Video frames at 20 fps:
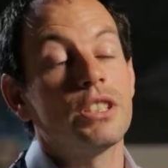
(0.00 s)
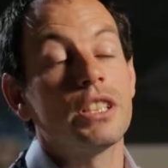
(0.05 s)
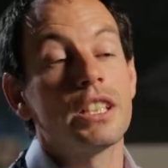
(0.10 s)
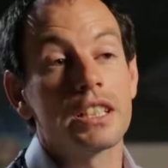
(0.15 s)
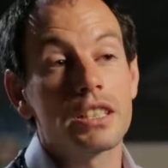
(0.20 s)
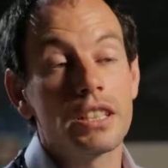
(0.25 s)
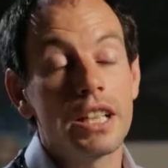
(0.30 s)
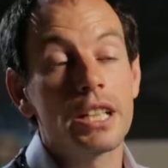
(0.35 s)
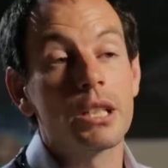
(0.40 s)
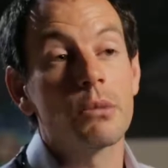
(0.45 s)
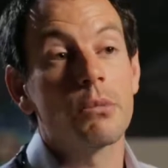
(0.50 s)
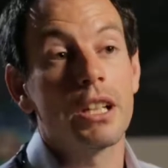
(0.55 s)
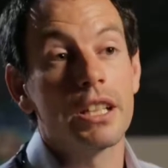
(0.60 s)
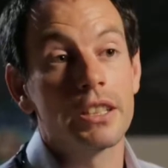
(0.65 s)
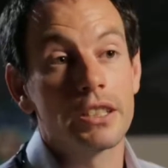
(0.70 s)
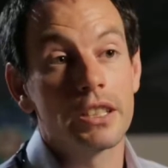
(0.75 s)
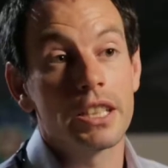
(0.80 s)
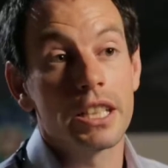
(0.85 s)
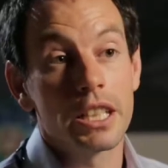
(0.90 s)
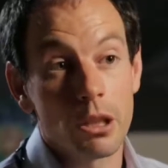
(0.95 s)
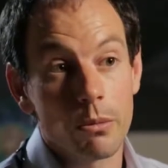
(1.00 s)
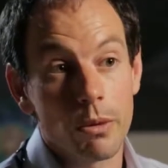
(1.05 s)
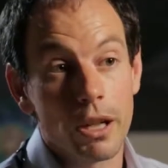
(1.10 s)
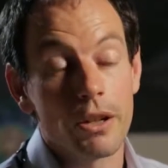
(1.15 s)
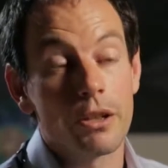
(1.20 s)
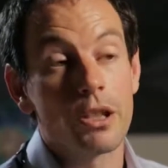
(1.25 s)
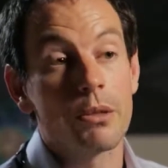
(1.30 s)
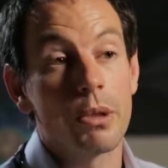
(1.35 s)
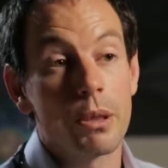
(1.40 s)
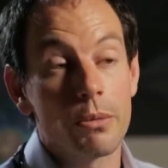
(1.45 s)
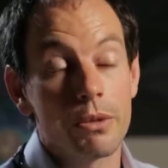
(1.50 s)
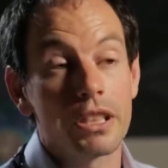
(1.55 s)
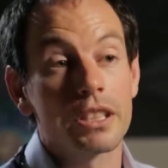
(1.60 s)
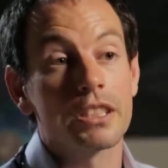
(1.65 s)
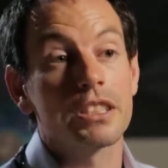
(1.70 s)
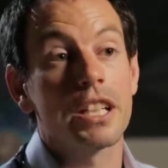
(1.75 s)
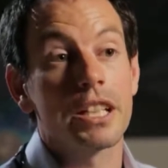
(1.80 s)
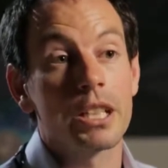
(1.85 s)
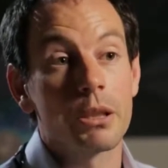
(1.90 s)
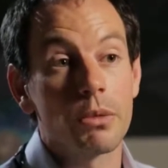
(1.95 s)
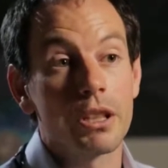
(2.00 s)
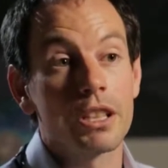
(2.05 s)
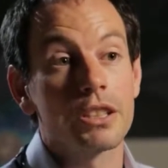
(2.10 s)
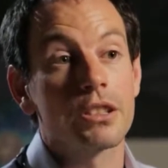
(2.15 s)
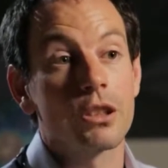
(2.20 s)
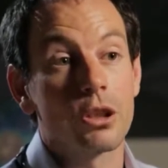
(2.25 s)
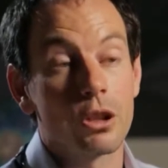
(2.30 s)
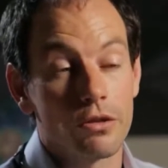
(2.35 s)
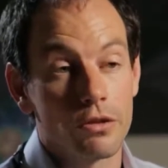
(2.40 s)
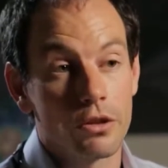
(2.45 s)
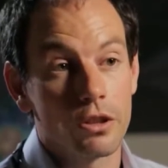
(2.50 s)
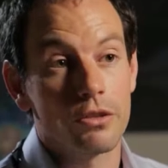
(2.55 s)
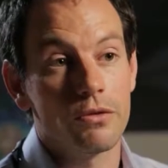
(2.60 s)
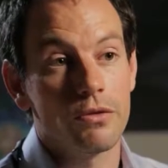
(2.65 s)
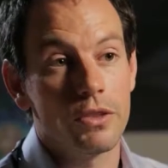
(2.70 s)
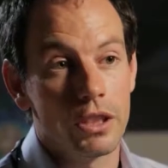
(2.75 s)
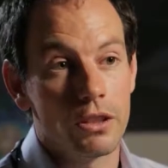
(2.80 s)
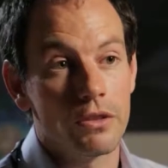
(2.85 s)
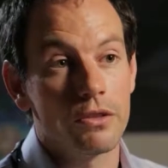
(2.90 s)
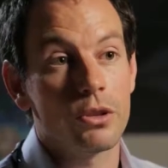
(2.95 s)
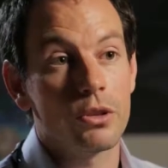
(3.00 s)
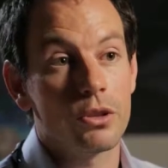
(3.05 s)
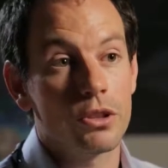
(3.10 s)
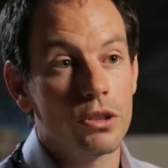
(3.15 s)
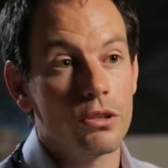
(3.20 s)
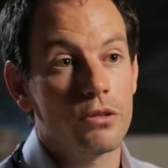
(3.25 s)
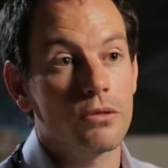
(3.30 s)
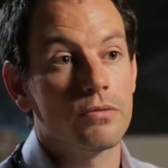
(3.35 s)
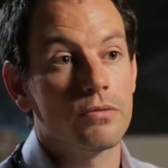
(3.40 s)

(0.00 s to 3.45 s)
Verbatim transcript: it's an exciting place to think about and maybe an exciting place to look for in the future.